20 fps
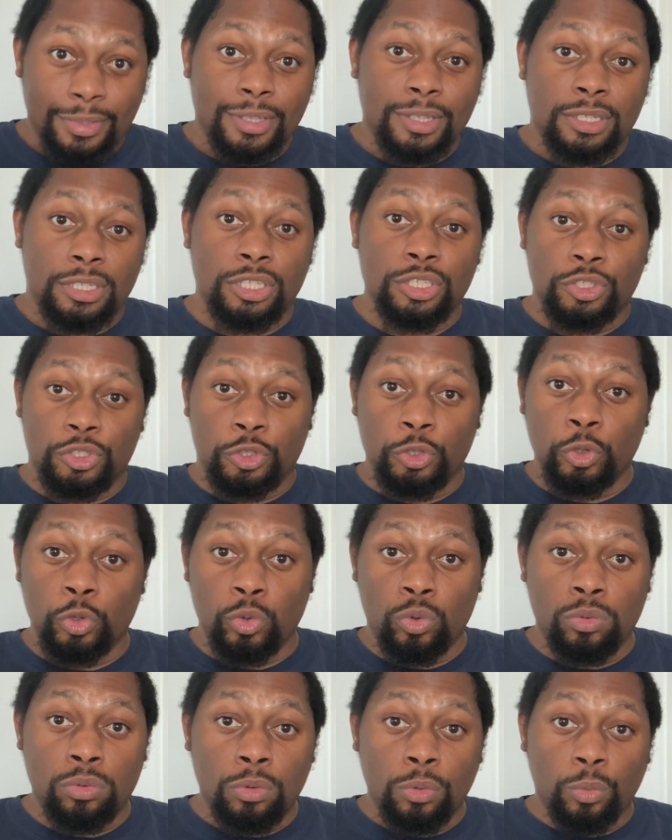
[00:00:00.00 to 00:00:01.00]
to
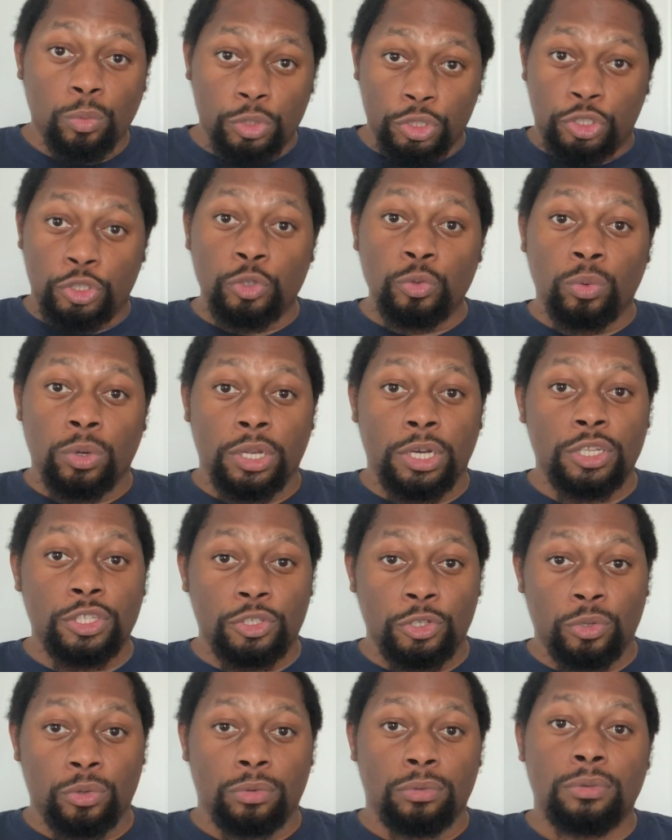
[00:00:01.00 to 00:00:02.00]
do what you want to
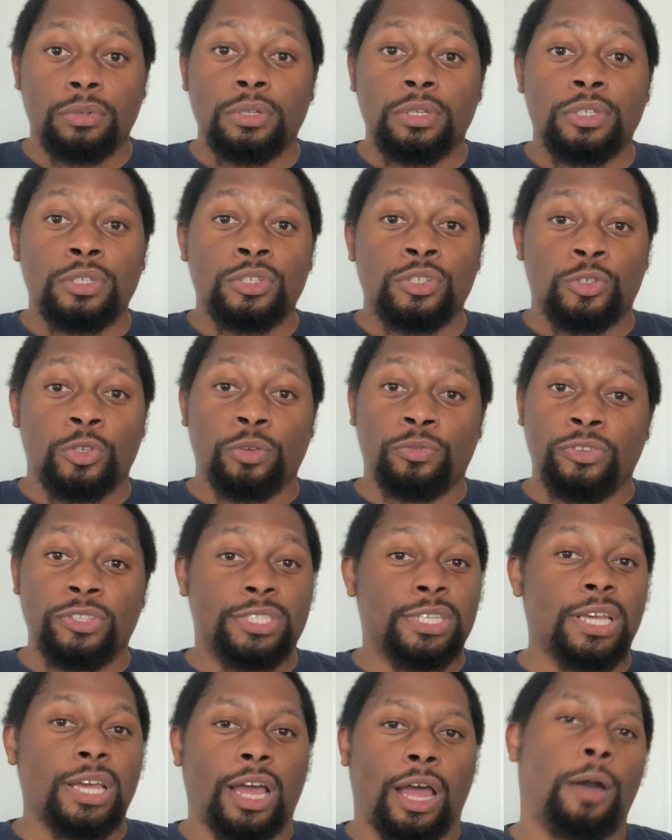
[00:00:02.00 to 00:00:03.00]
do. So if you
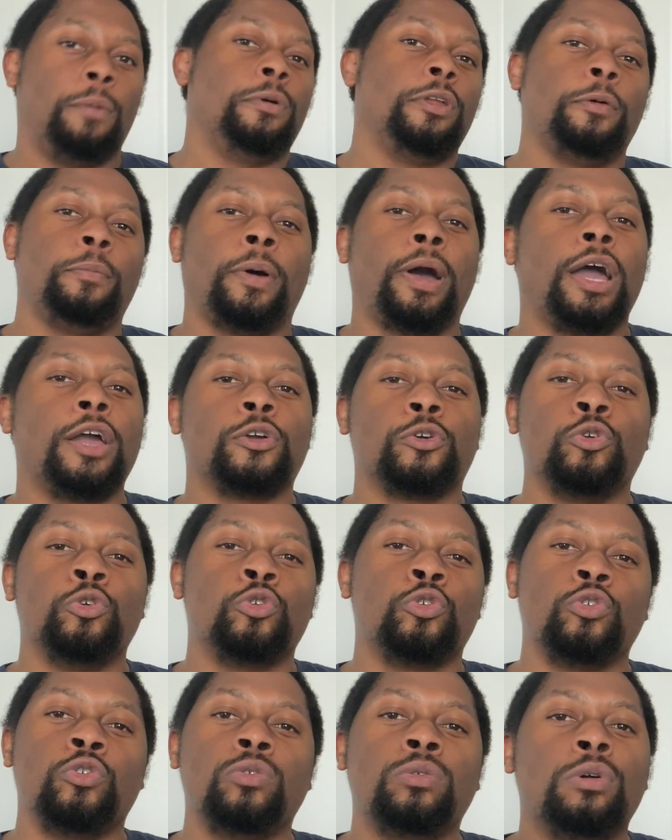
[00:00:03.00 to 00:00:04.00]
say, I want to buy
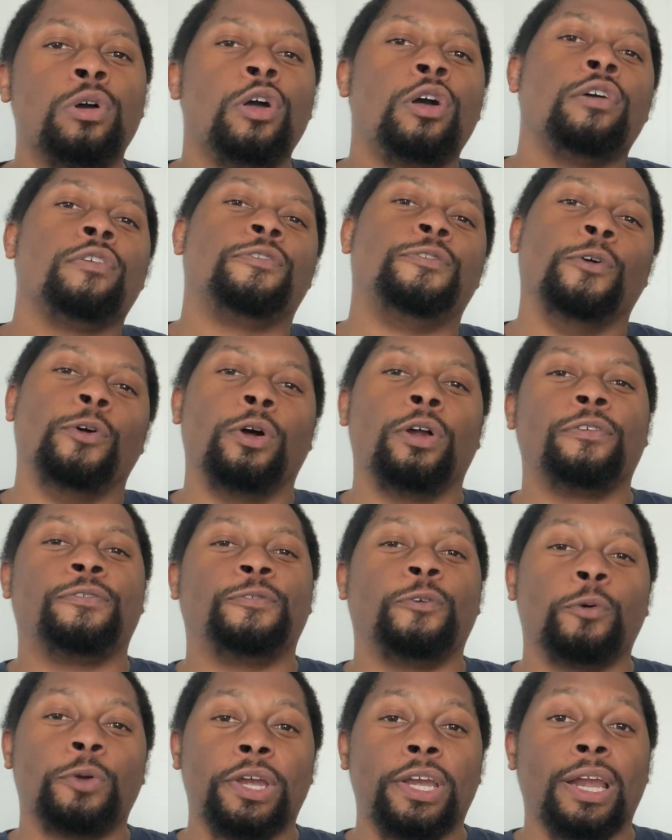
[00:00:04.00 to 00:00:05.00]
Google for
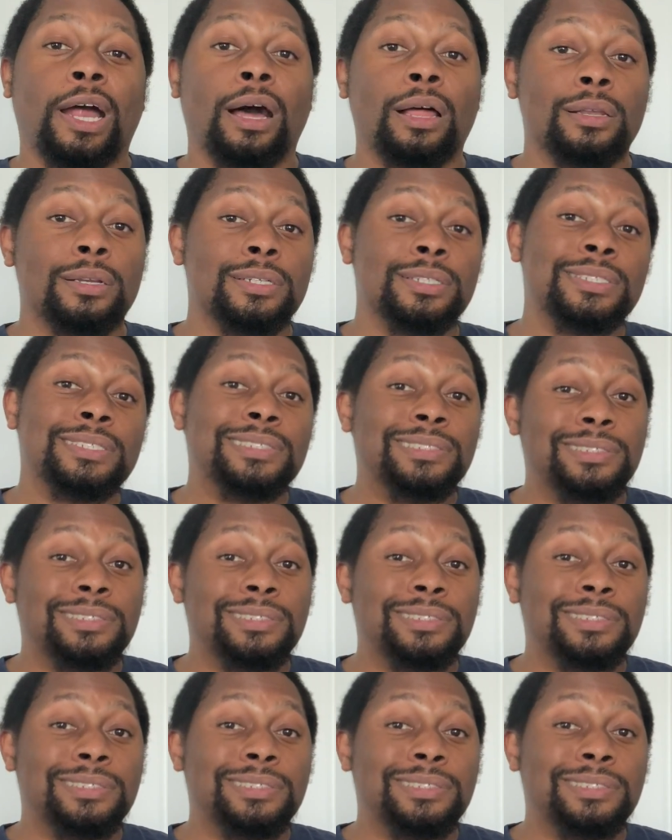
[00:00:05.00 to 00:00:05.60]
$40,